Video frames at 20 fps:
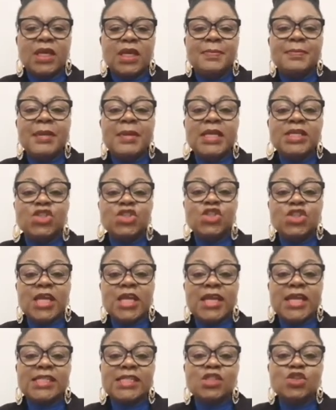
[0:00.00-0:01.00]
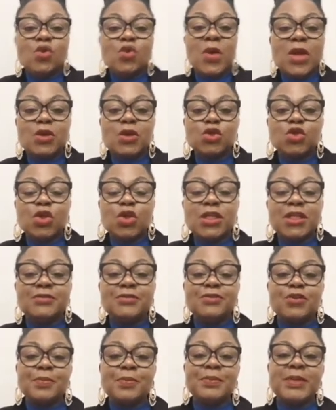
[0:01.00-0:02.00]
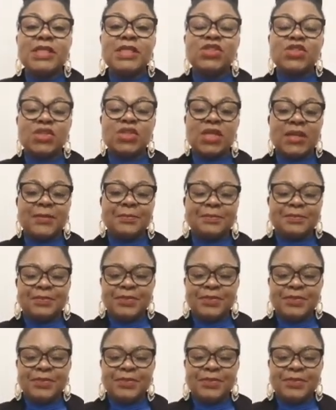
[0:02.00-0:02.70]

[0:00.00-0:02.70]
Please share. Let's know where you're joining from. Please share.